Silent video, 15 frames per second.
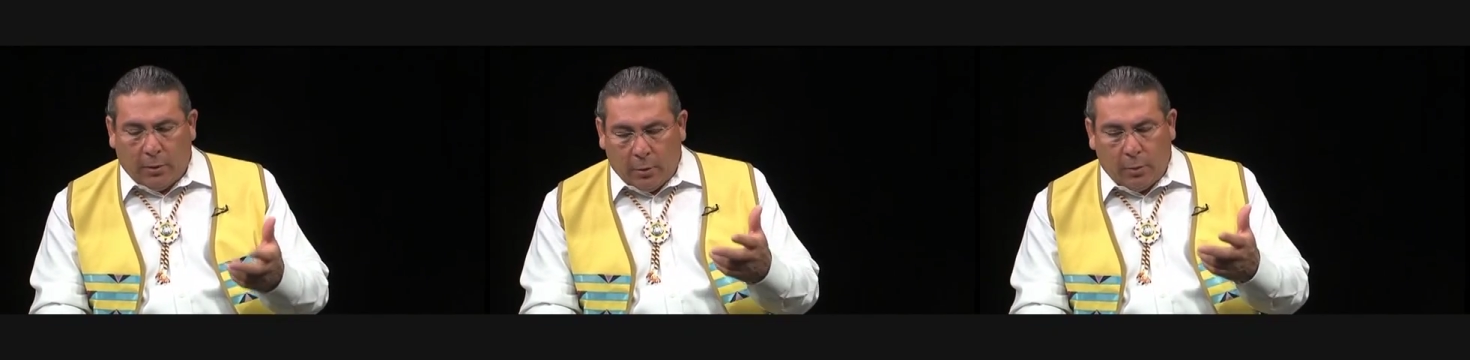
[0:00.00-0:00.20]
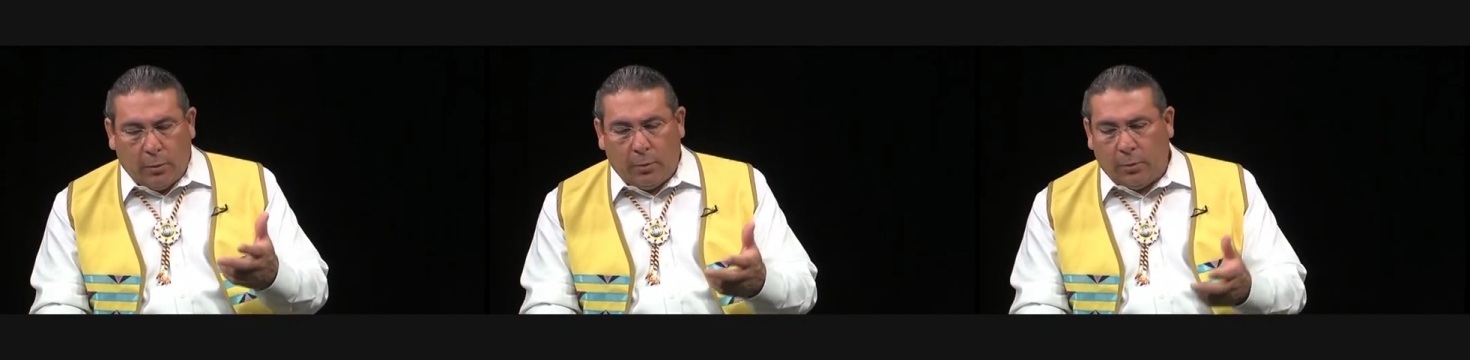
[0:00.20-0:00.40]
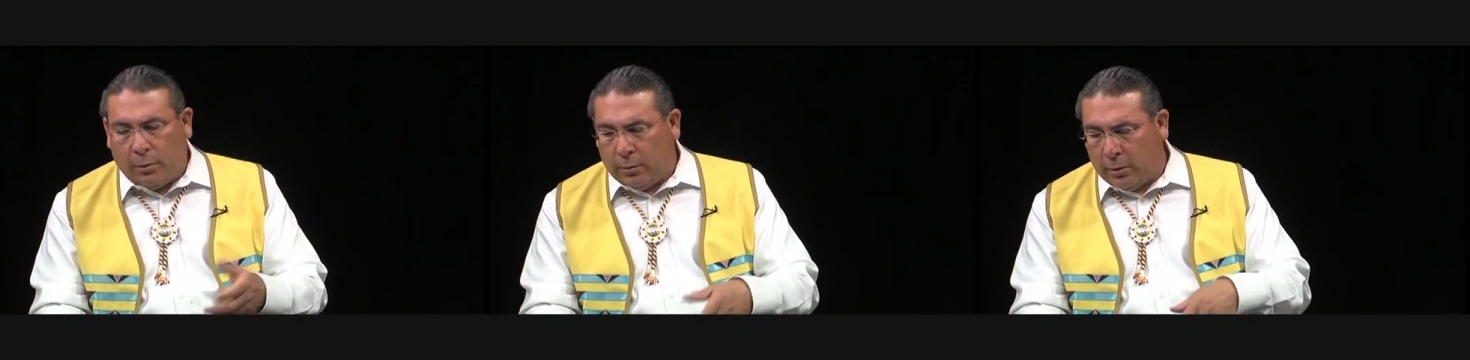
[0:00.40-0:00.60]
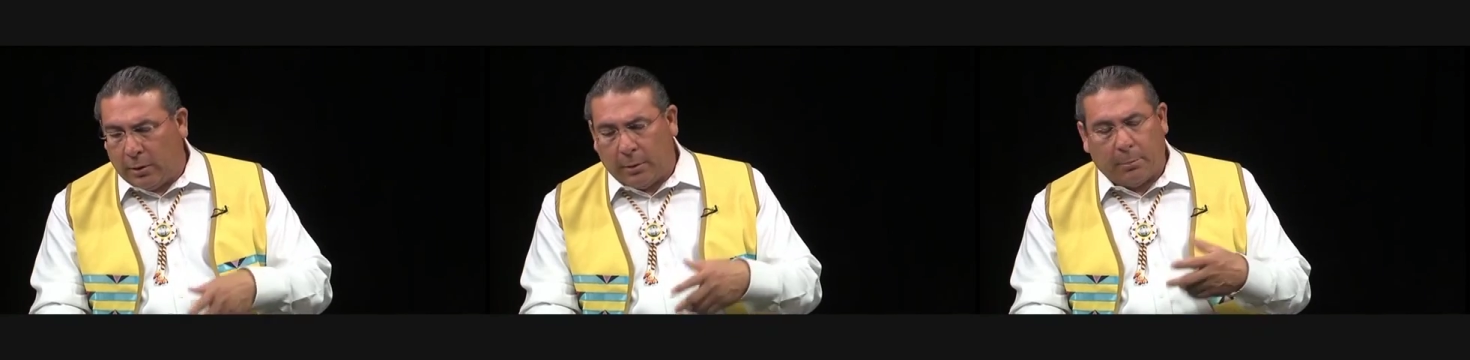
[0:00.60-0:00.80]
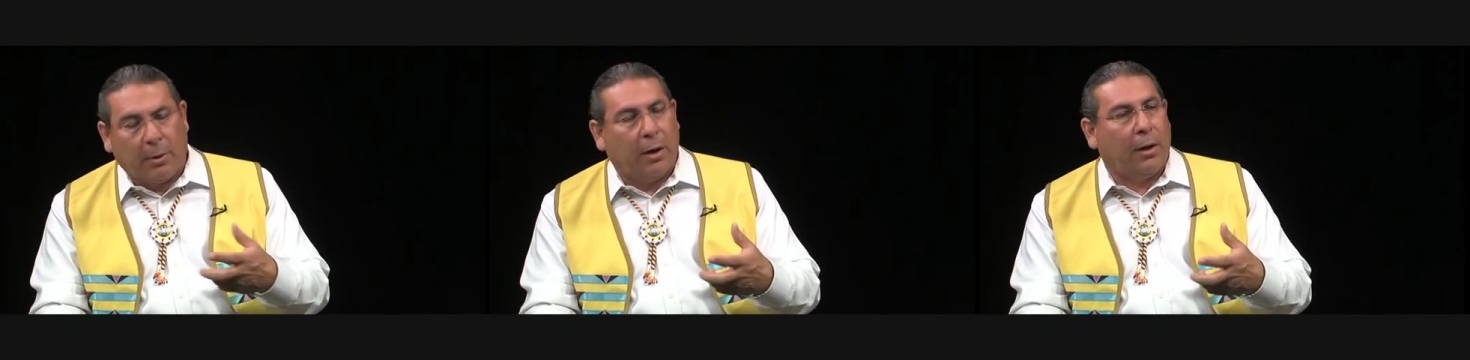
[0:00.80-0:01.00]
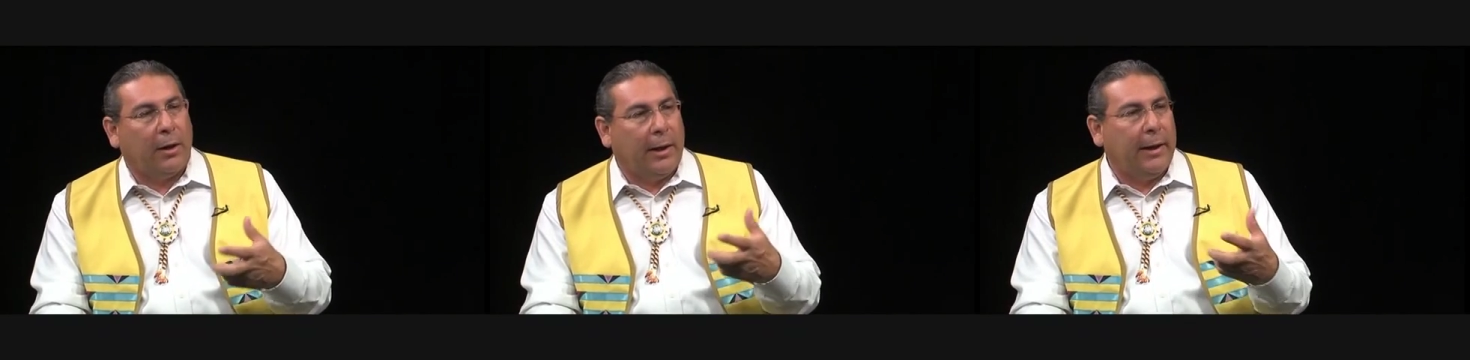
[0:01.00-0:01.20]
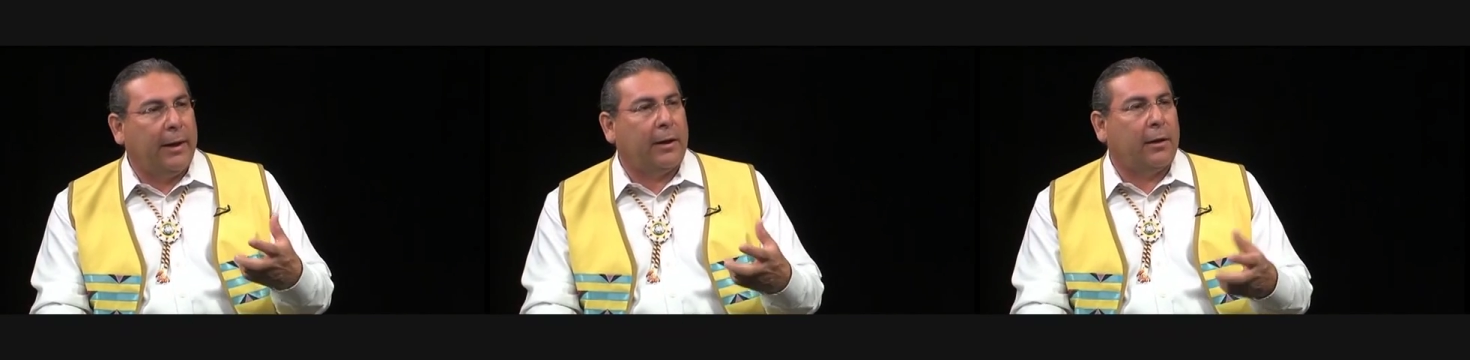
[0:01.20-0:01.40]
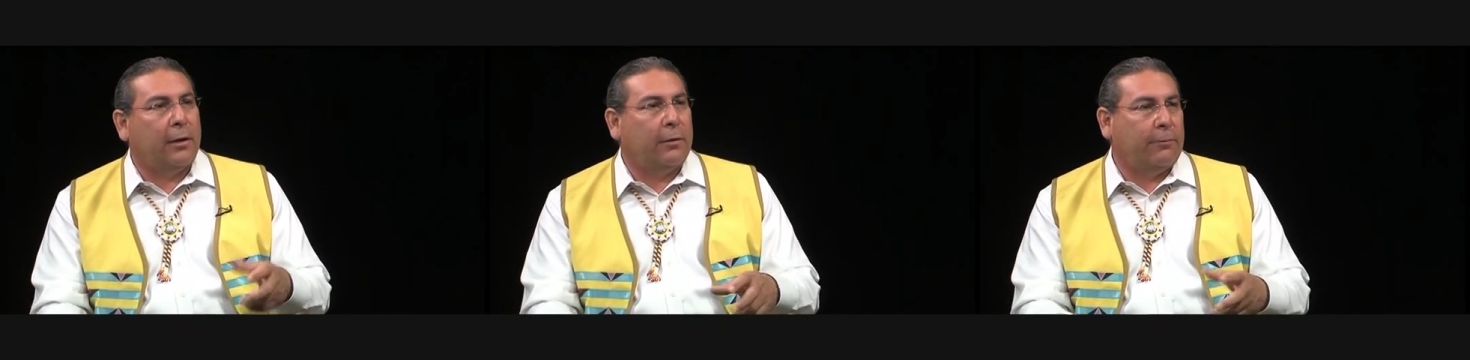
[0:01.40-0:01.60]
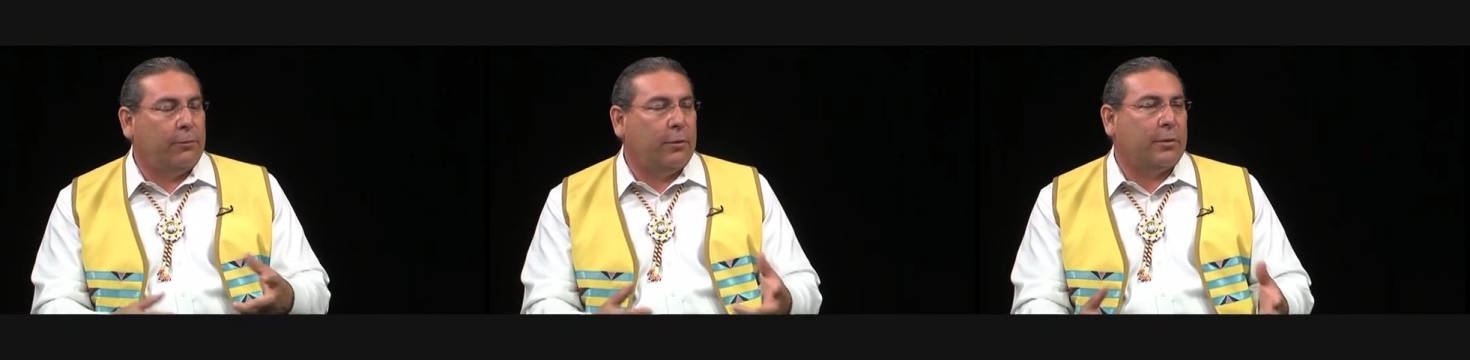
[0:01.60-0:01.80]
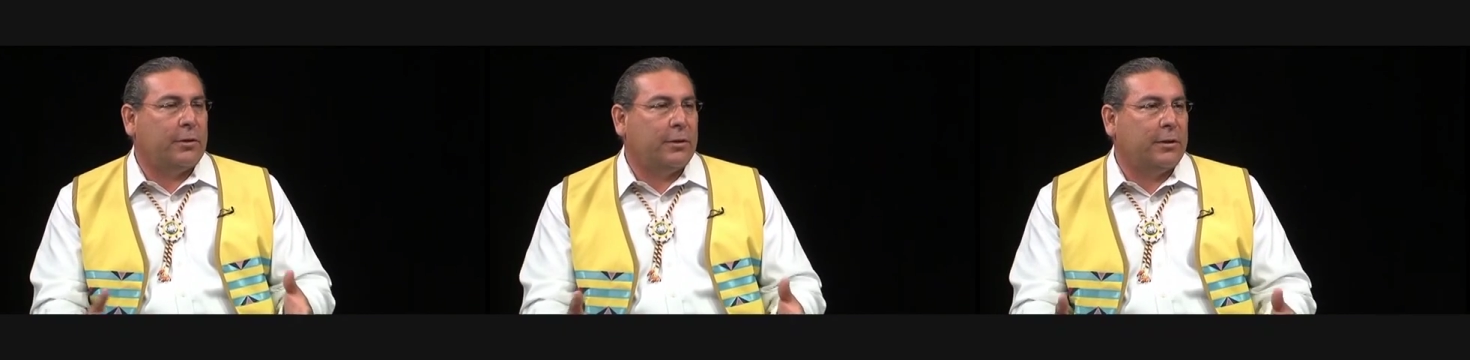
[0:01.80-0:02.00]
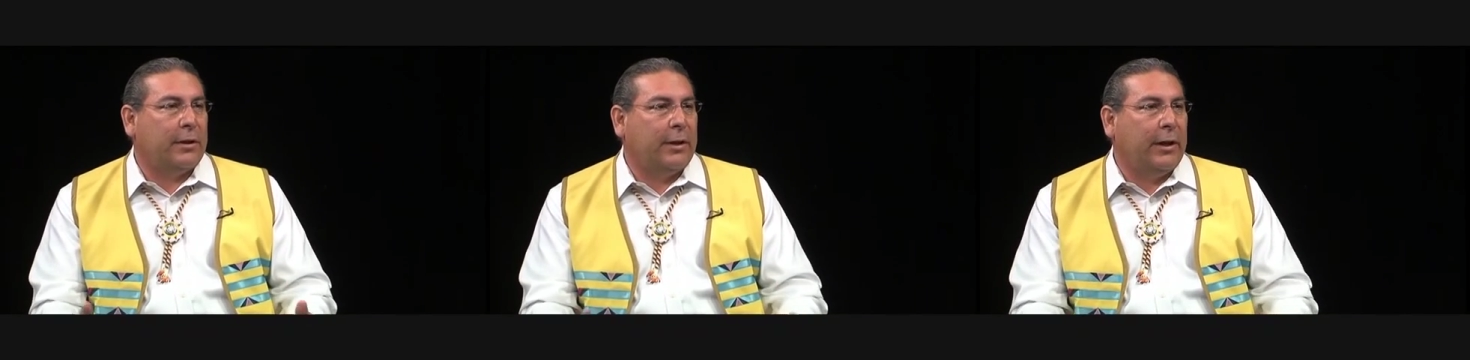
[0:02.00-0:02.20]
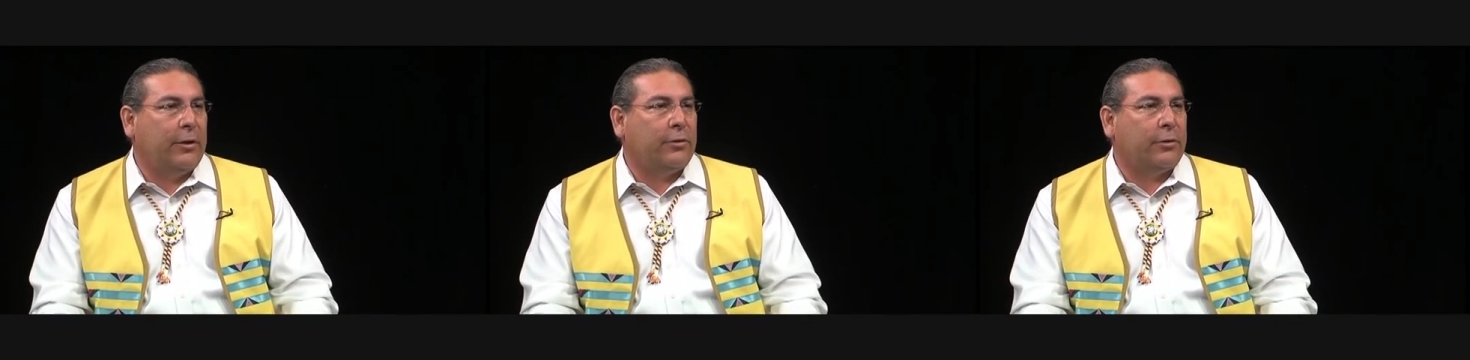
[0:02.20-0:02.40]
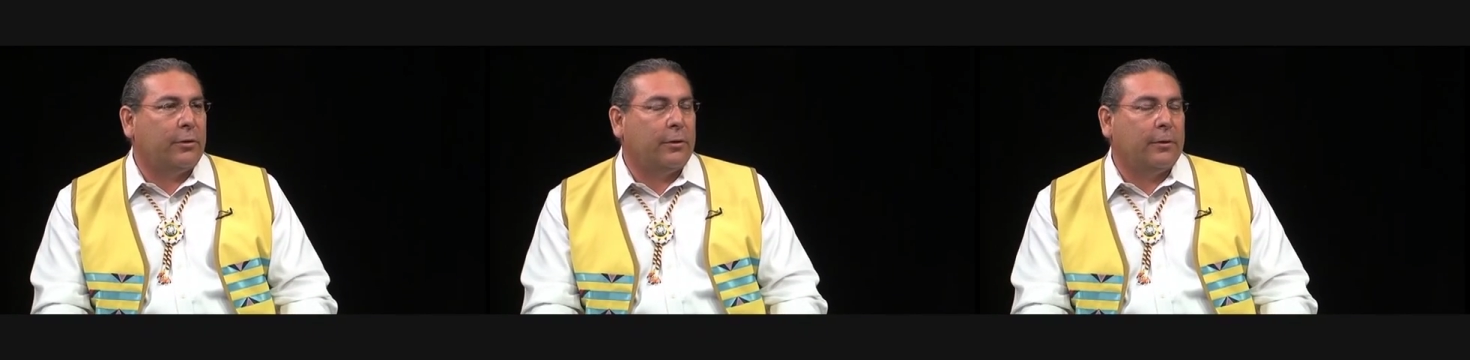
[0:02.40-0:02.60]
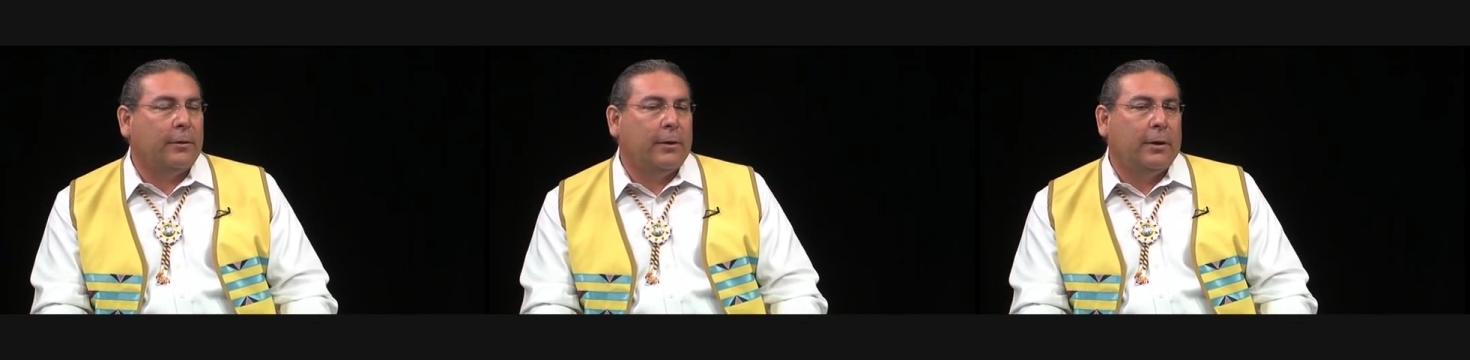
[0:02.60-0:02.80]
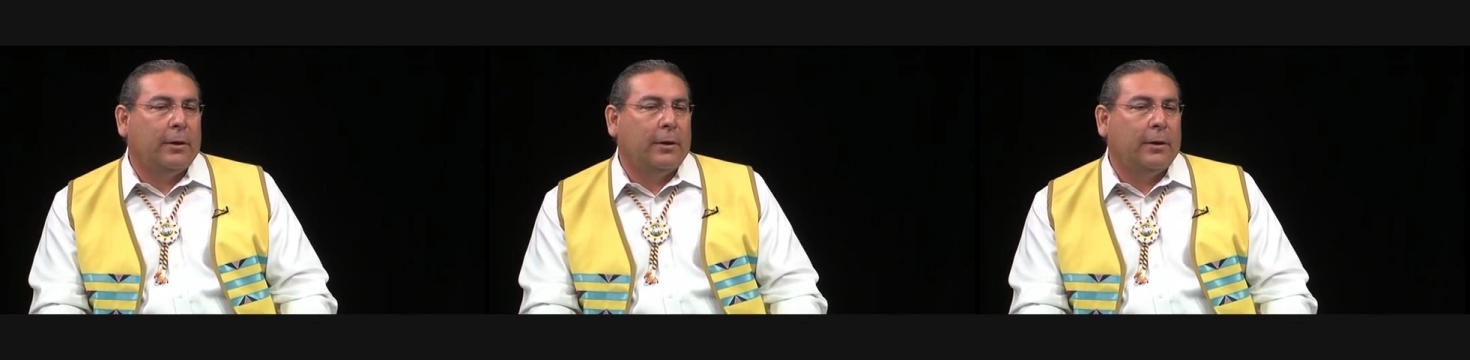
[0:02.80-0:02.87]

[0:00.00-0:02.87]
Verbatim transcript: who Pala, Ekla, the forces of nature,